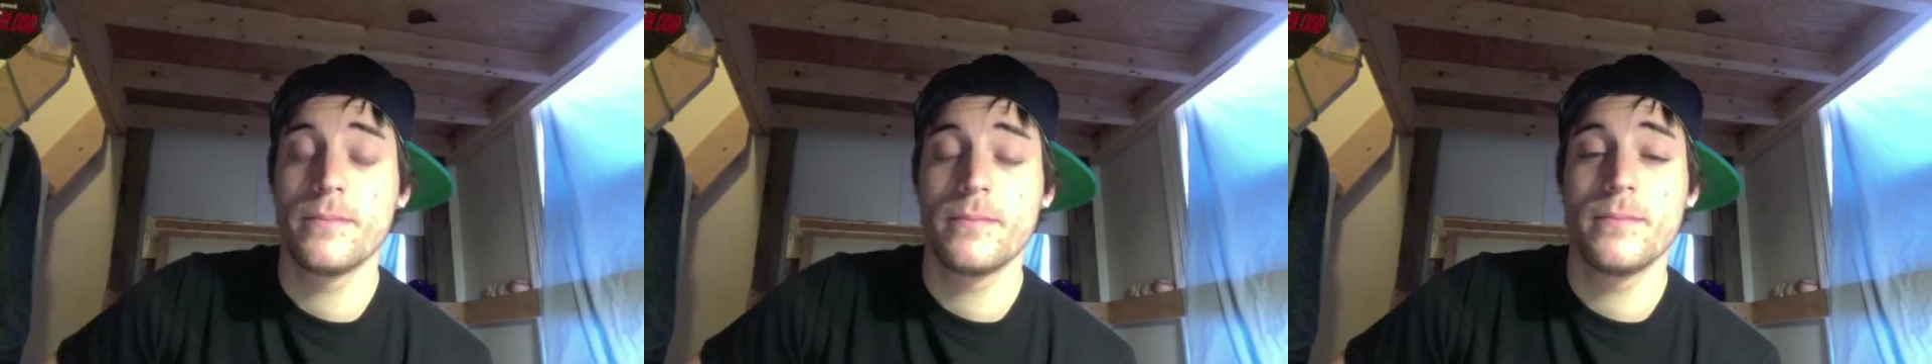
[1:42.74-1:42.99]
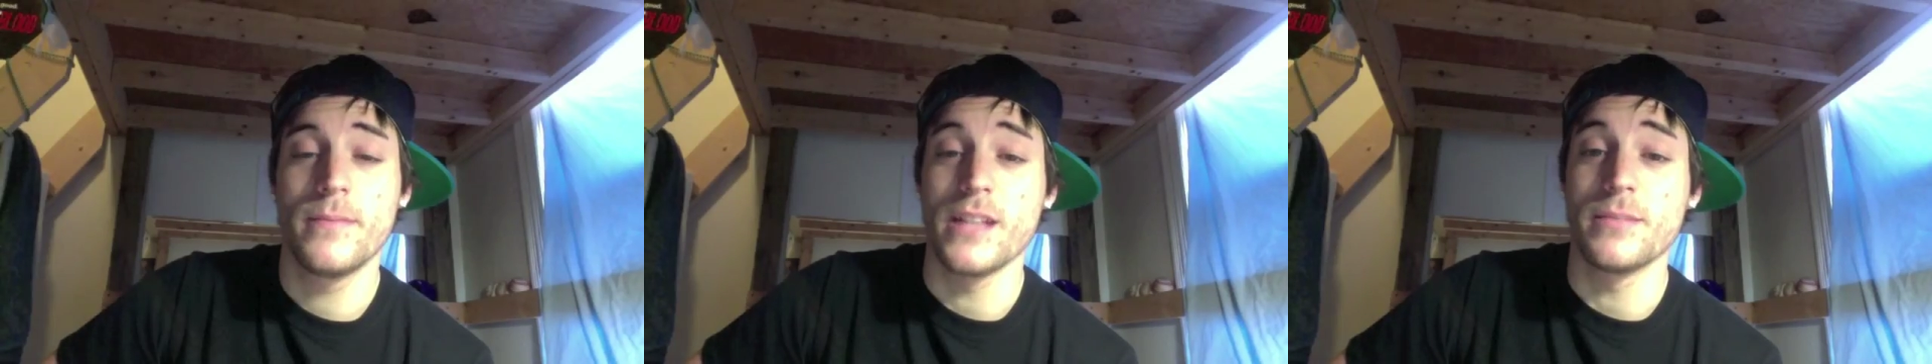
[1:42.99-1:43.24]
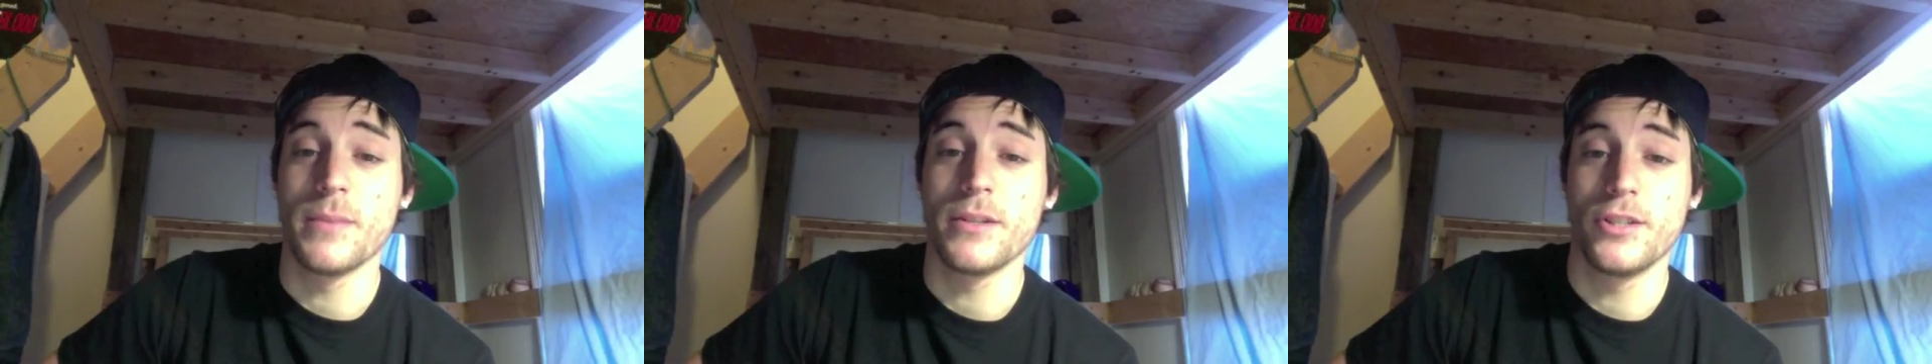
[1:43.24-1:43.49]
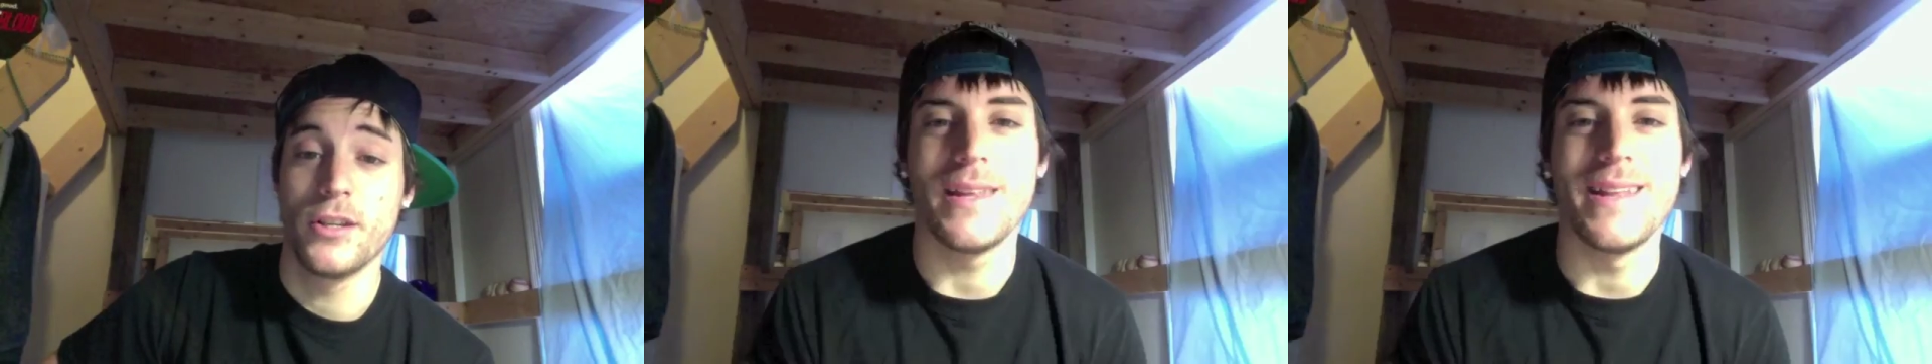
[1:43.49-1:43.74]
That's my
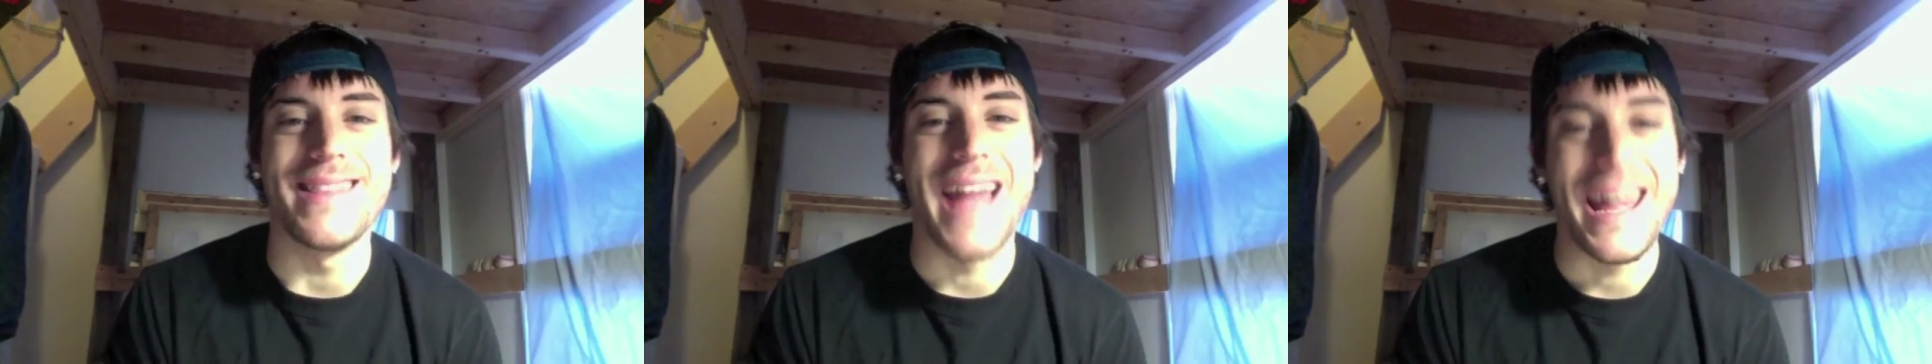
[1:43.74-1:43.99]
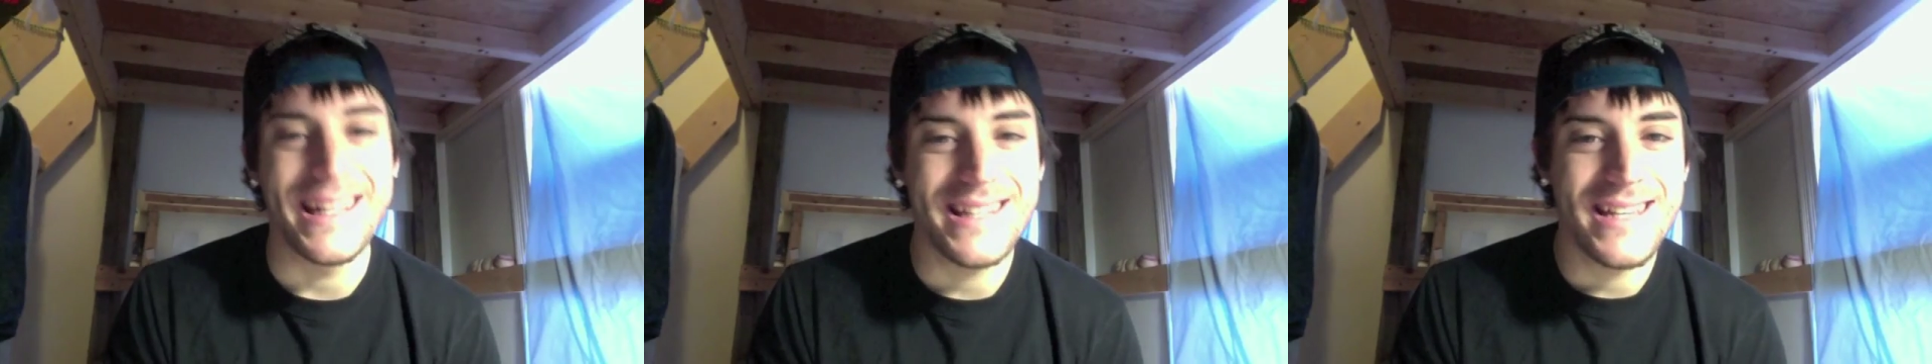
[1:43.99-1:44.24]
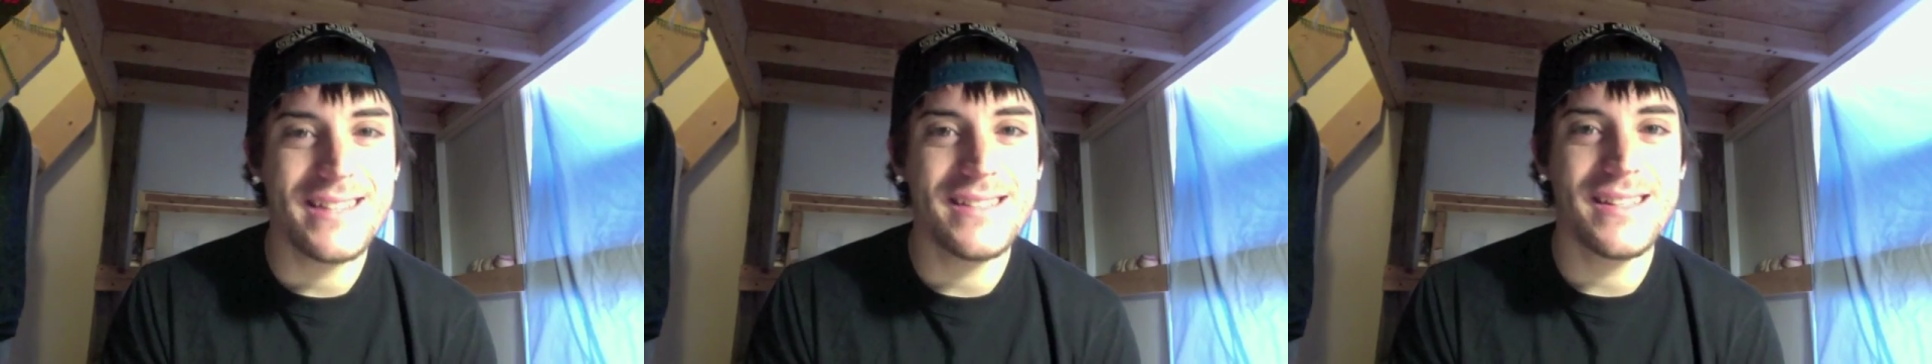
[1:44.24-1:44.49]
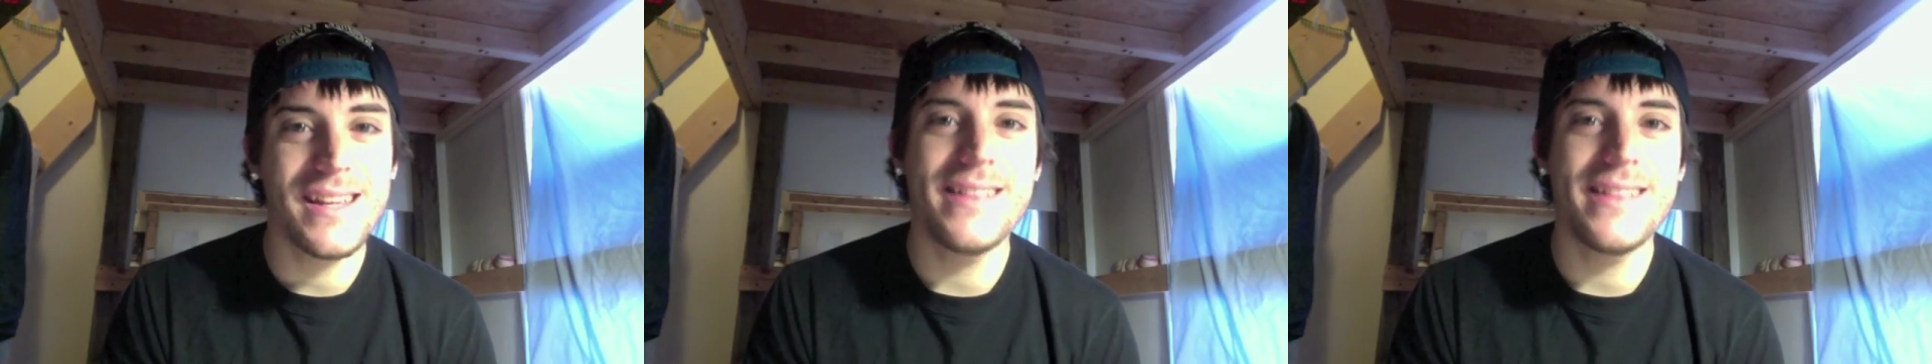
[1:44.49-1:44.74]
shit.
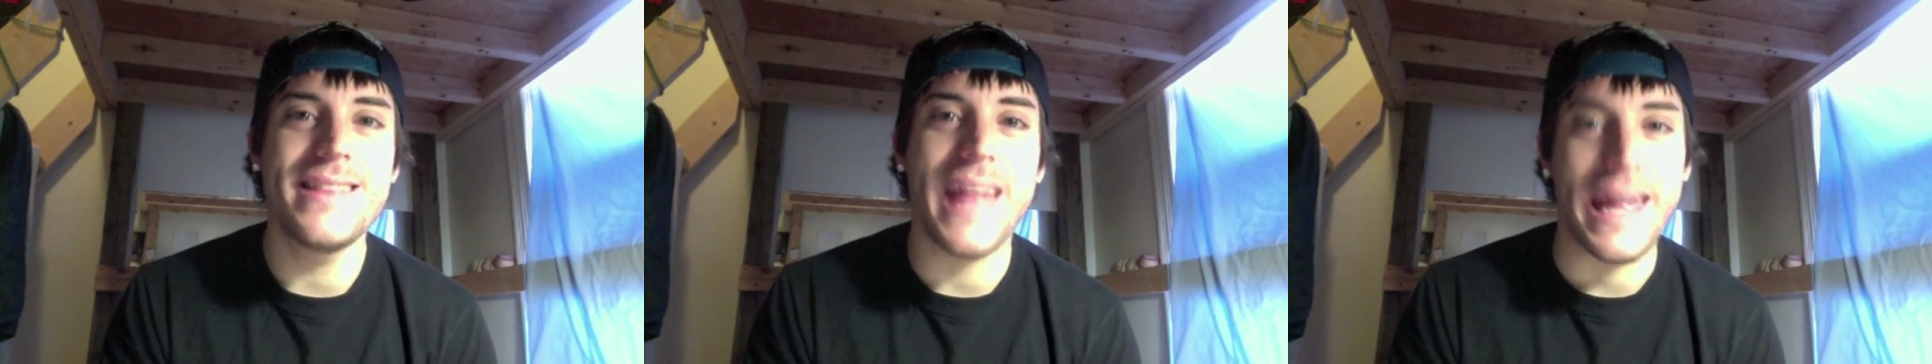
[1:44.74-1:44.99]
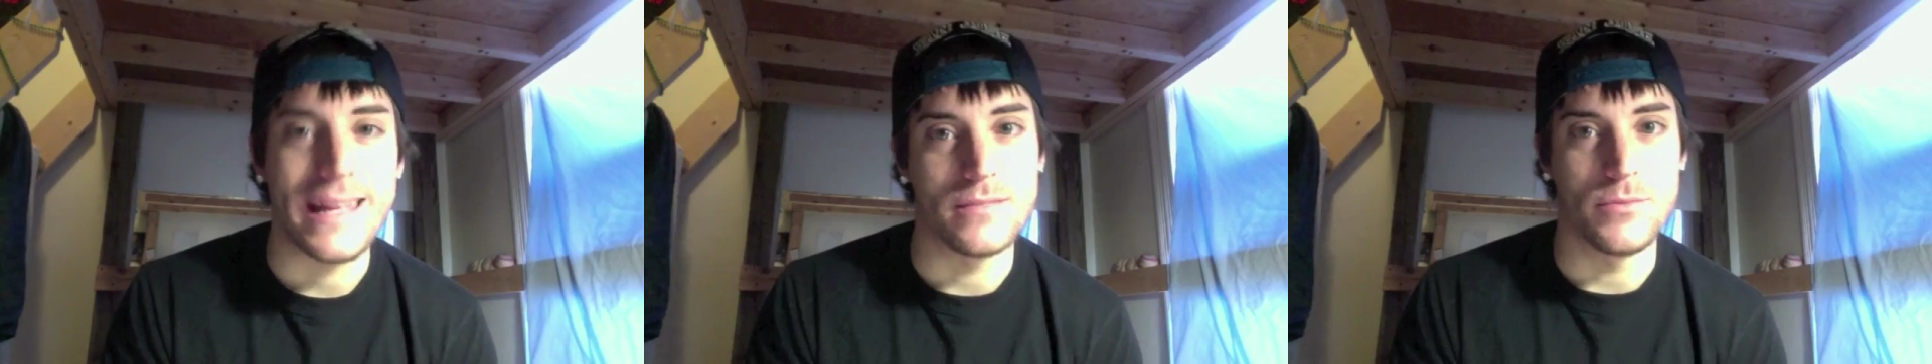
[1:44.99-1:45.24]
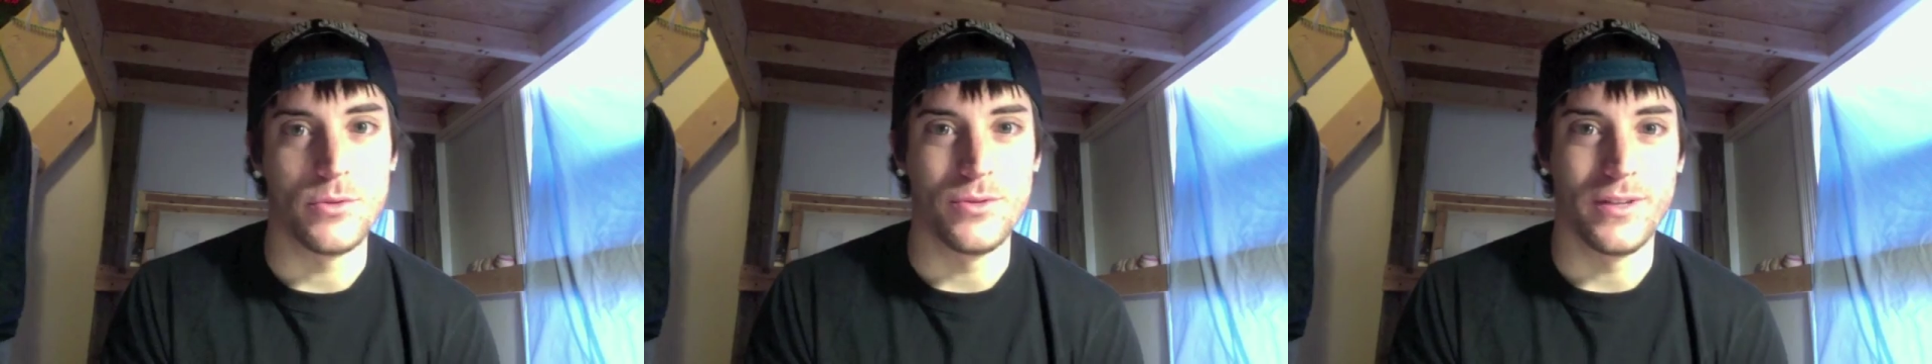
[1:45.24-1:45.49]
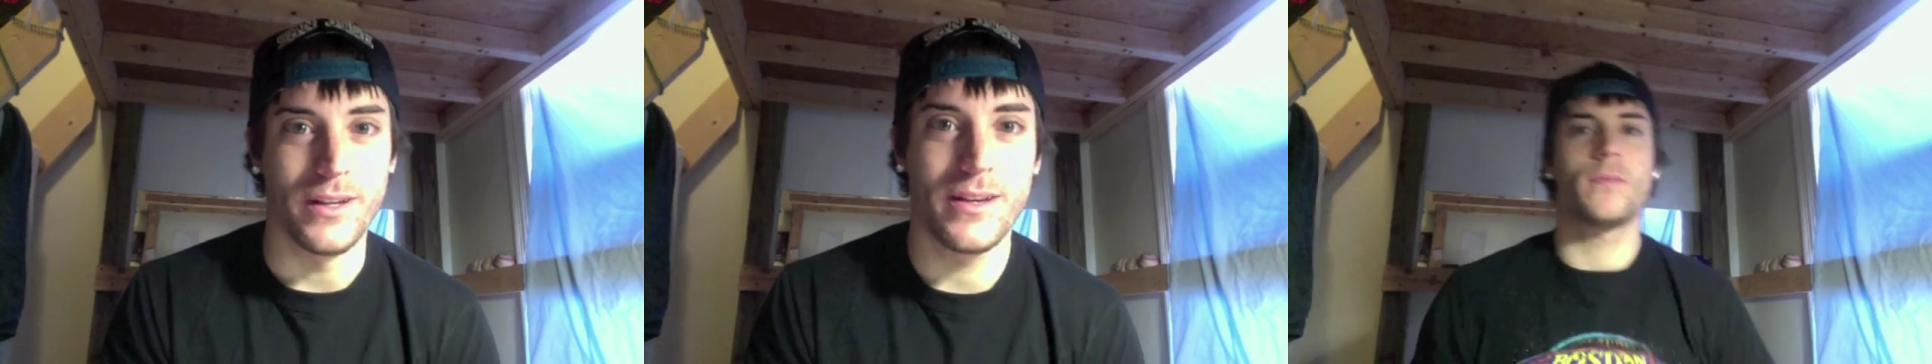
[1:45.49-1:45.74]
90s dance
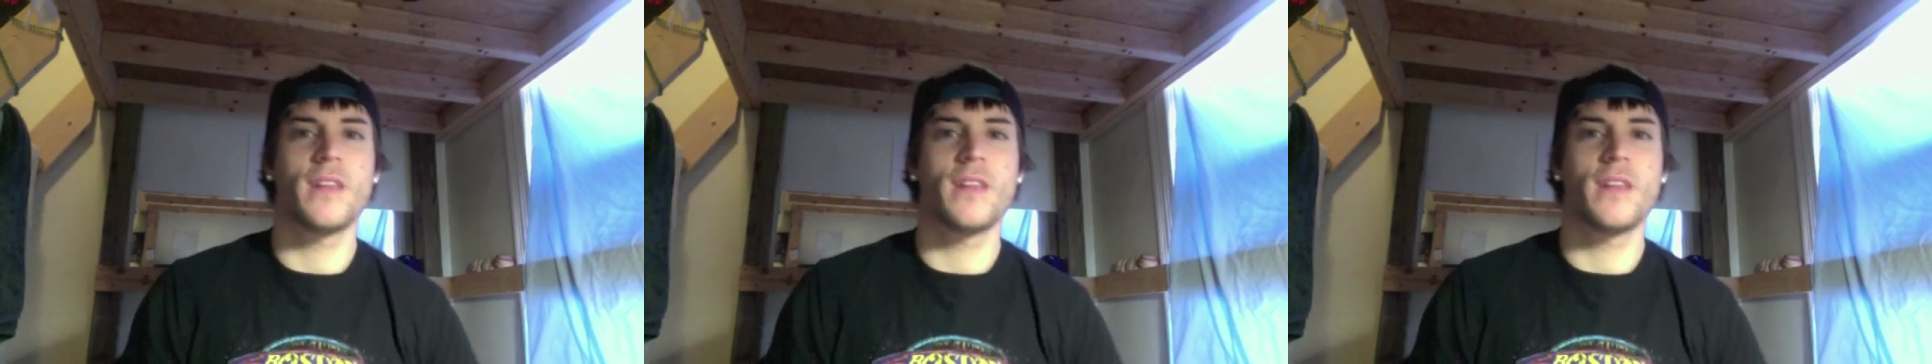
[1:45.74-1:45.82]
music.